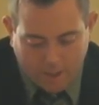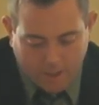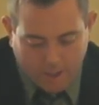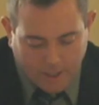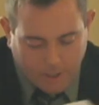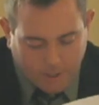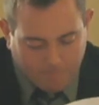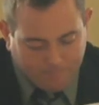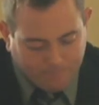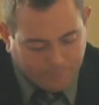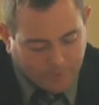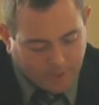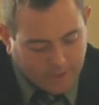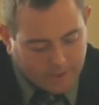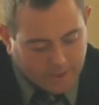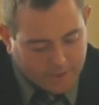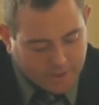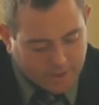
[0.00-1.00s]

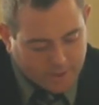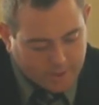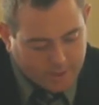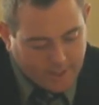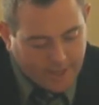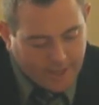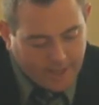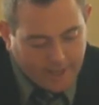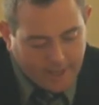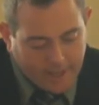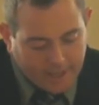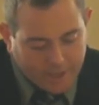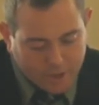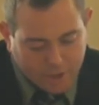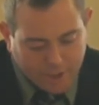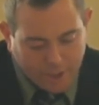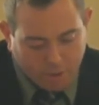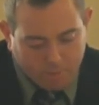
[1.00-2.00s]
In addition to that,
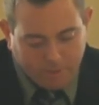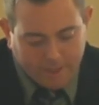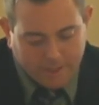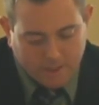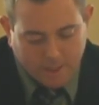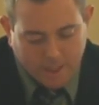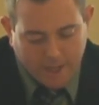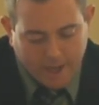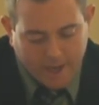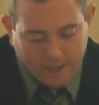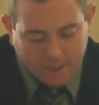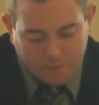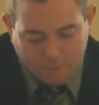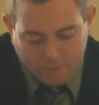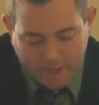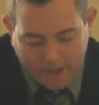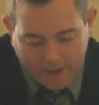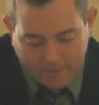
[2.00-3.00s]
engineer
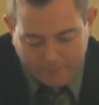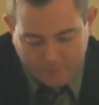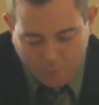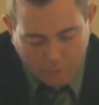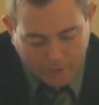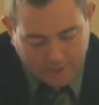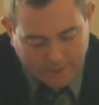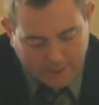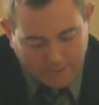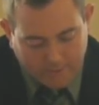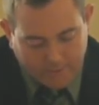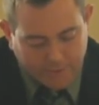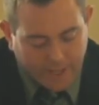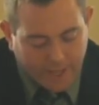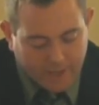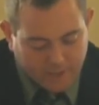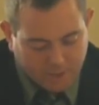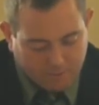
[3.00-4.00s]
baseline, we have
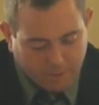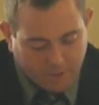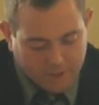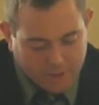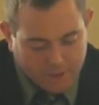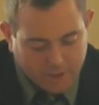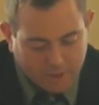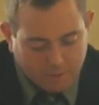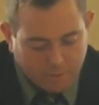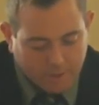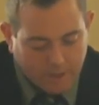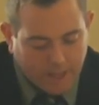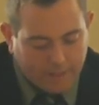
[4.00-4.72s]
$27,000 budgeted.